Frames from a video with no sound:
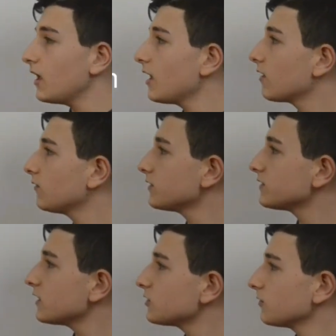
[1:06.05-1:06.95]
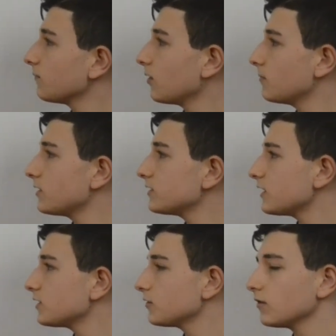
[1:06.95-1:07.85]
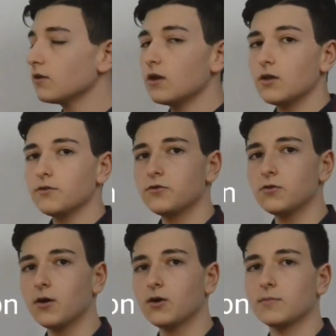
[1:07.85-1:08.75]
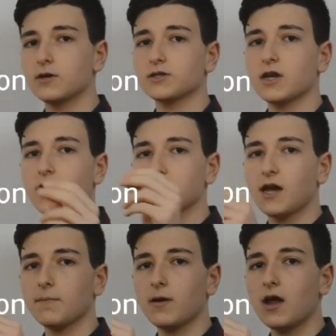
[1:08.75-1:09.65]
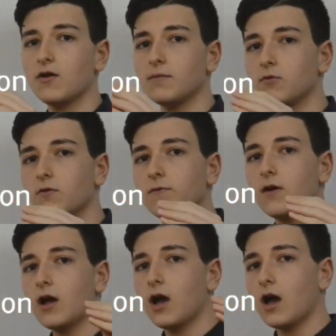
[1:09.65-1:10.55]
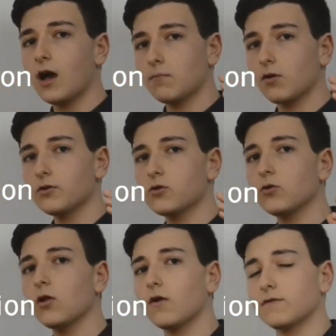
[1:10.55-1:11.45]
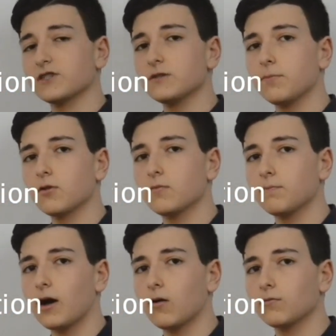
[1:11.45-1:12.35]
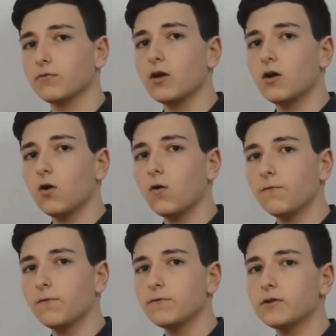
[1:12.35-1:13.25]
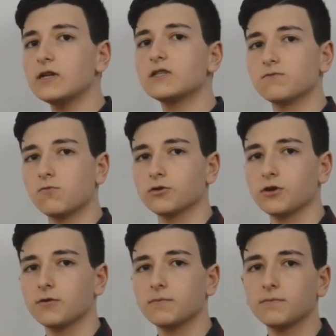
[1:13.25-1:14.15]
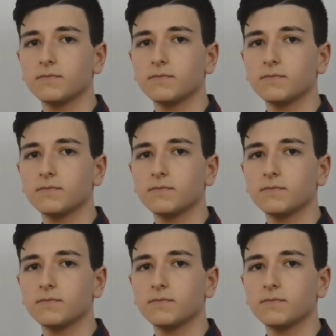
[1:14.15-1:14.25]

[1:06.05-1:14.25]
In condensation polymerization, two monomers add up and remove a molecule of a simple compound, often it's water.